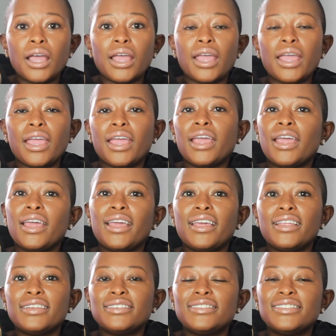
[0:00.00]

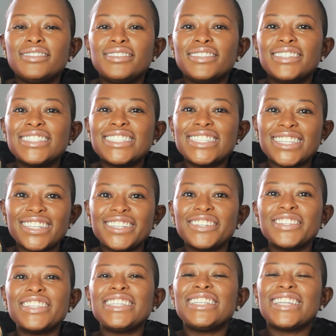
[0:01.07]
And
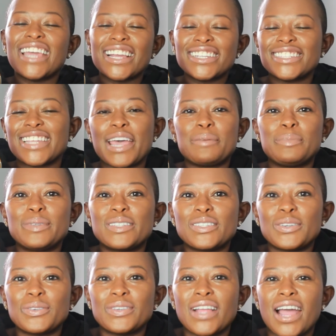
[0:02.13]
till the next episode,